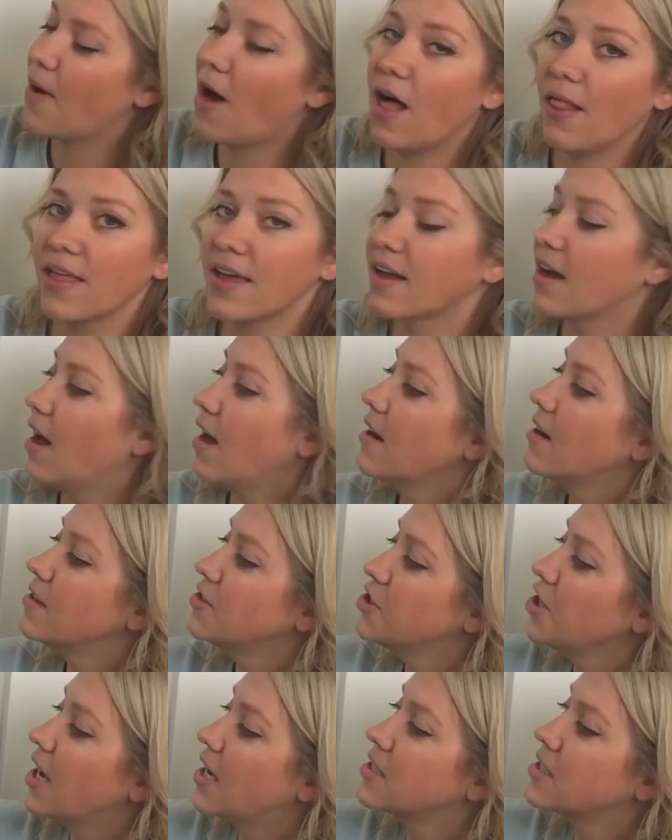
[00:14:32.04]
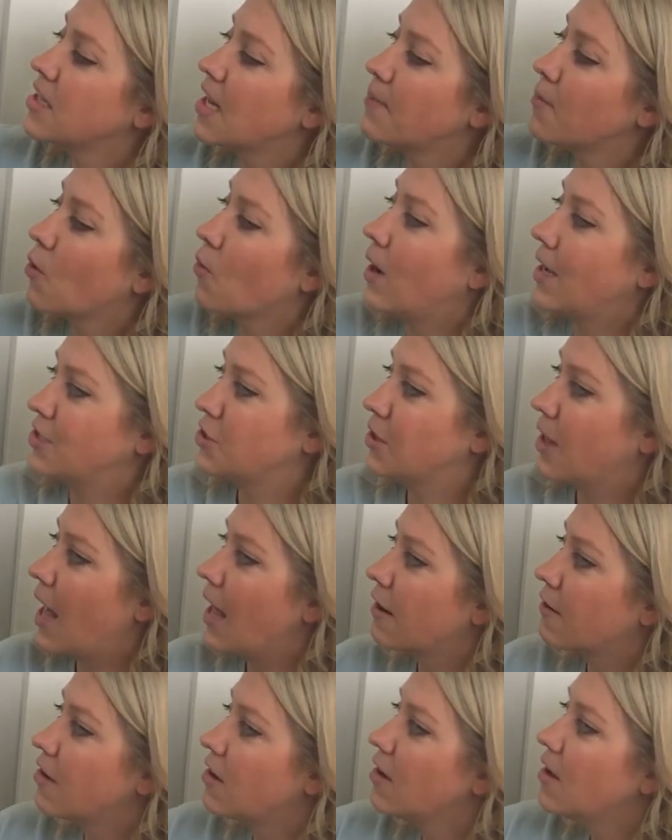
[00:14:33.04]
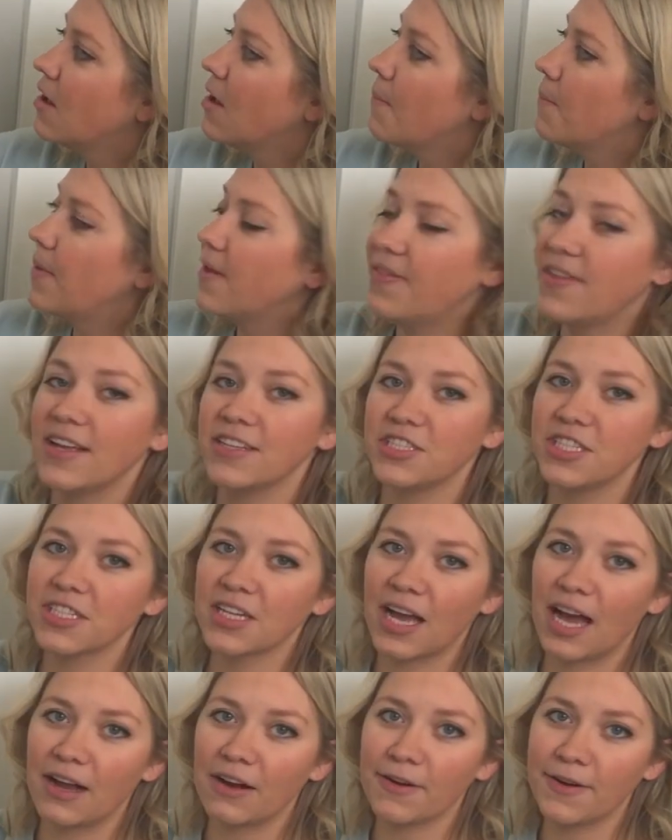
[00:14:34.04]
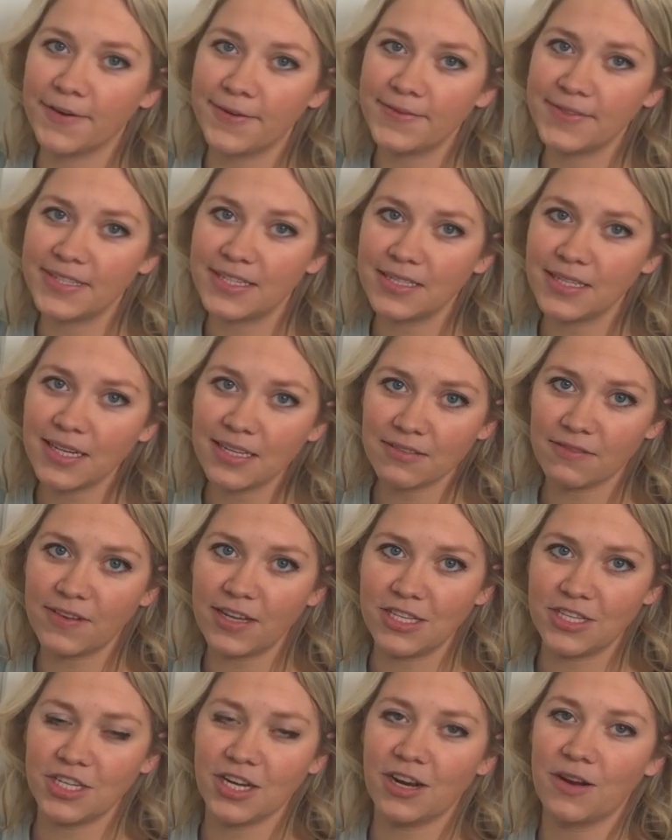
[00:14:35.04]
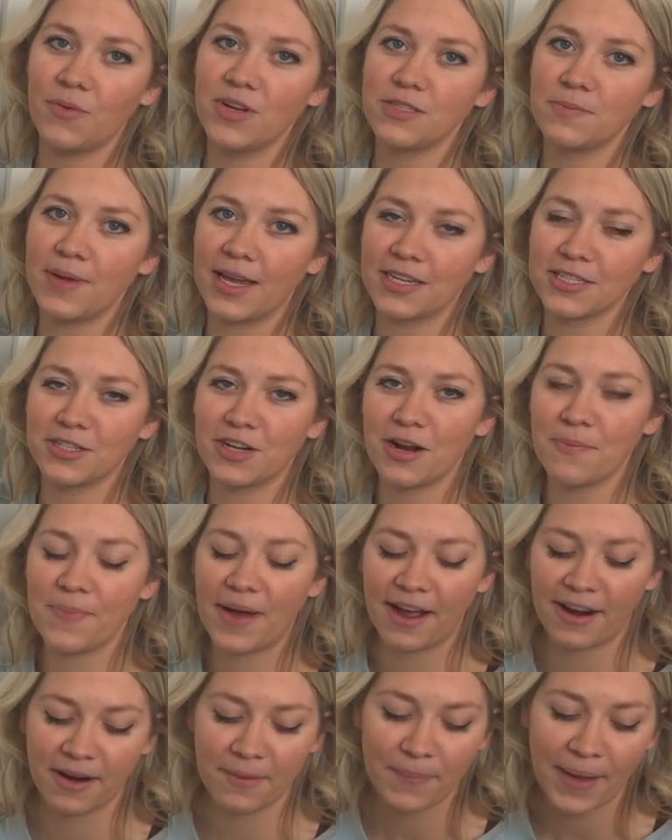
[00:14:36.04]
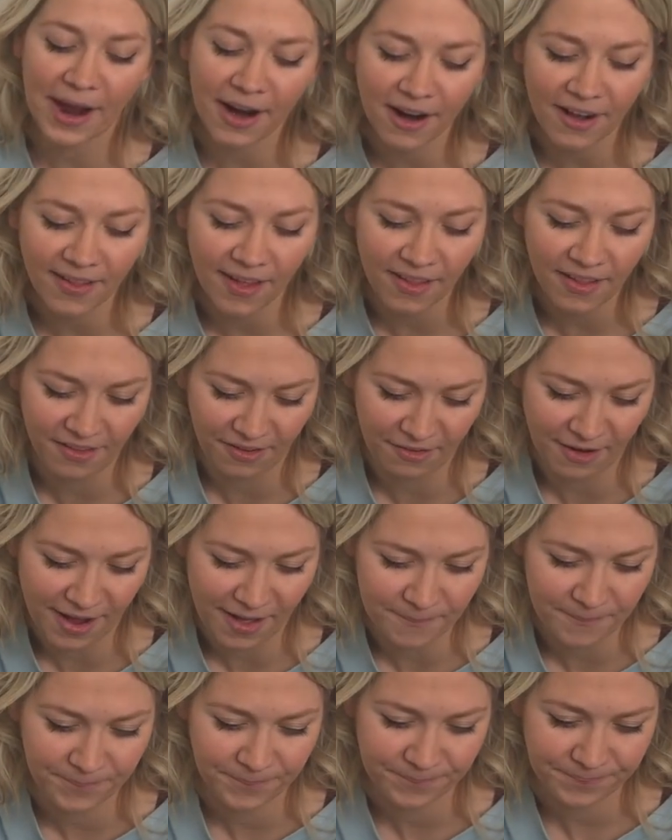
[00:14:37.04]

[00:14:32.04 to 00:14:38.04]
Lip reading: polygon, she has the name quadrilateral, but then she's got her own distinct feature, which makes her a parallelogram.